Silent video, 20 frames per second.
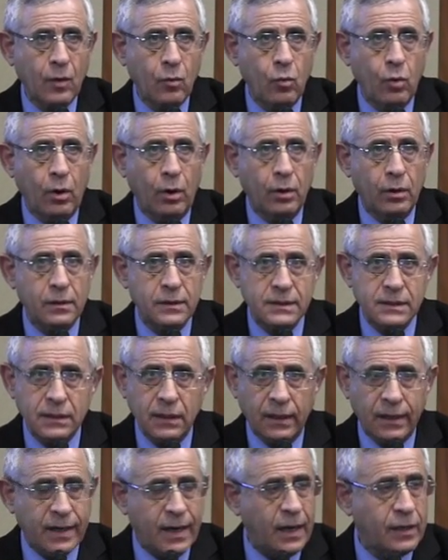
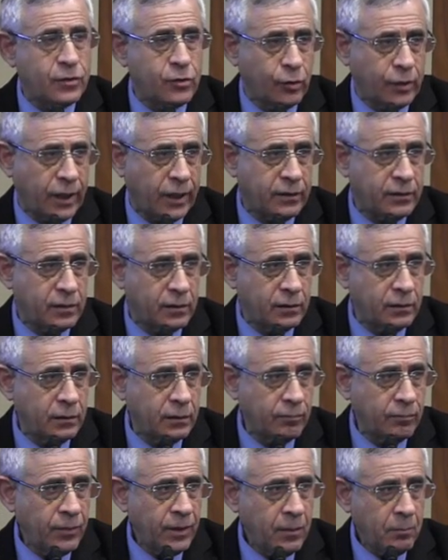was
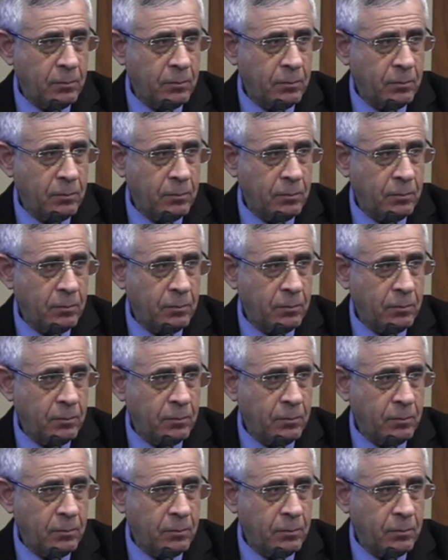re-educated